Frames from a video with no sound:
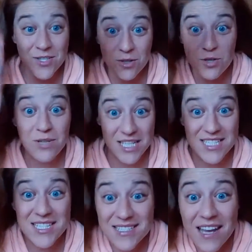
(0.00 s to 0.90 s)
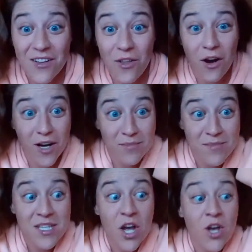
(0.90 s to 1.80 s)
So you need to set
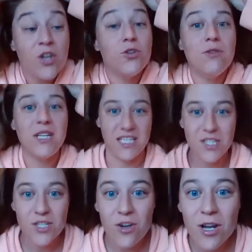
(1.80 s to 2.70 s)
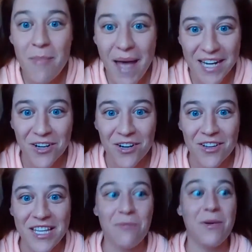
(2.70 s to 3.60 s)
alarms. You need to go to bed
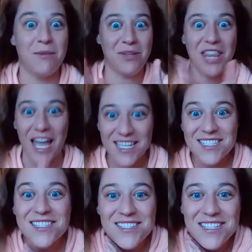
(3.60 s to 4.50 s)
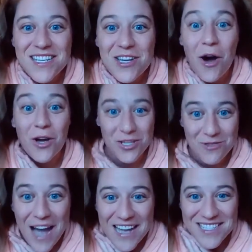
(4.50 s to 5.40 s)
early. We would like to see
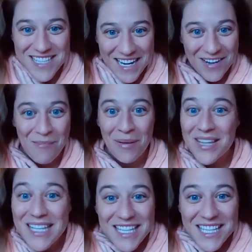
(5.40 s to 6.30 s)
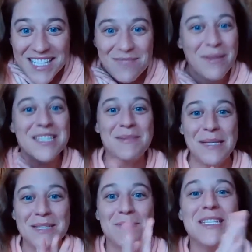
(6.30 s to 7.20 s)
you guys there. Please, please,
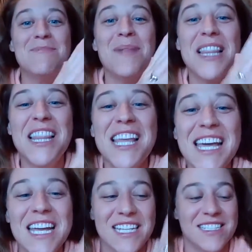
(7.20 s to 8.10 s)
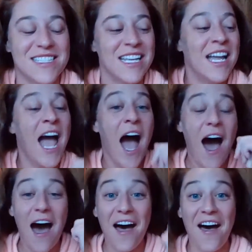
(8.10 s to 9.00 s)
please, please, please.
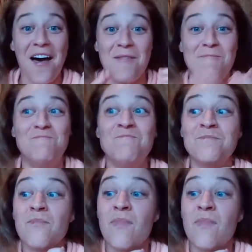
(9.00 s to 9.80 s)
And